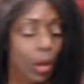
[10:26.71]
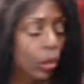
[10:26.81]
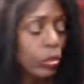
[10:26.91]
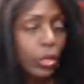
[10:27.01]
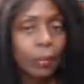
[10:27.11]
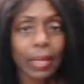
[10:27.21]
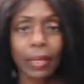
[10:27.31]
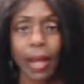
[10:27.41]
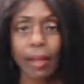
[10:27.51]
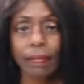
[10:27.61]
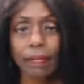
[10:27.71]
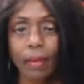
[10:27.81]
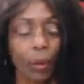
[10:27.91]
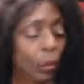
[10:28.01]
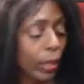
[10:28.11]
Who's in my life?
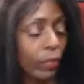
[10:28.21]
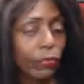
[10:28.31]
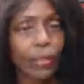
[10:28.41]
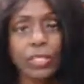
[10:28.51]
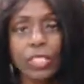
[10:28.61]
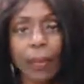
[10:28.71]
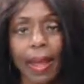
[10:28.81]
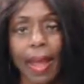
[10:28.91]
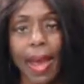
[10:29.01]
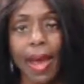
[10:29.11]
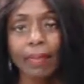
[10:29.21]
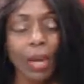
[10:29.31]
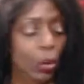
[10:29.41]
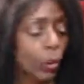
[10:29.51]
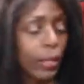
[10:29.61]
What kind of friends do I have?
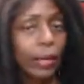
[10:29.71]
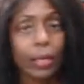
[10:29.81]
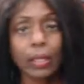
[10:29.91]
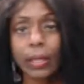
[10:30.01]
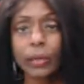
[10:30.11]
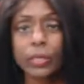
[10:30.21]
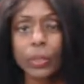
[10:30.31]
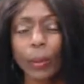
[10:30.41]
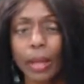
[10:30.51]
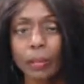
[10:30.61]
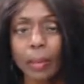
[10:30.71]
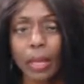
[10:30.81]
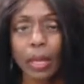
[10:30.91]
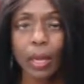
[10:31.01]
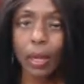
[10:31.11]
What kind of clutter is around
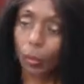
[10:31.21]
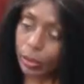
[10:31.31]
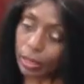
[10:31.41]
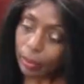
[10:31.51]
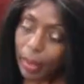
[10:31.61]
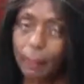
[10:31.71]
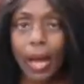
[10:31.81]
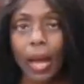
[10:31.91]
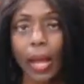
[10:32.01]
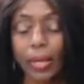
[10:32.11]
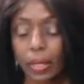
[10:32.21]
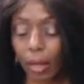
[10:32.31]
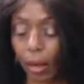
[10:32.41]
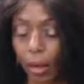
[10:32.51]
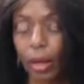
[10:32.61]
me? What's in my mind?
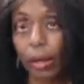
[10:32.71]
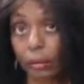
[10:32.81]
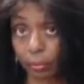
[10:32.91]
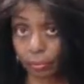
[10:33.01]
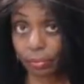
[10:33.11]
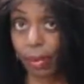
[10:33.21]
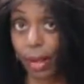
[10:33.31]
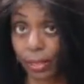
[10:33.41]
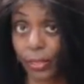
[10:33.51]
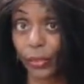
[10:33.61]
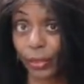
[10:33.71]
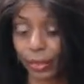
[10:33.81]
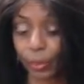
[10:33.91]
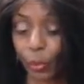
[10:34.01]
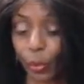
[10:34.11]
I think you're
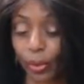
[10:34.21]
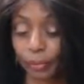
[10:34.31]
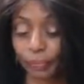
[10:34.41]
getting the point.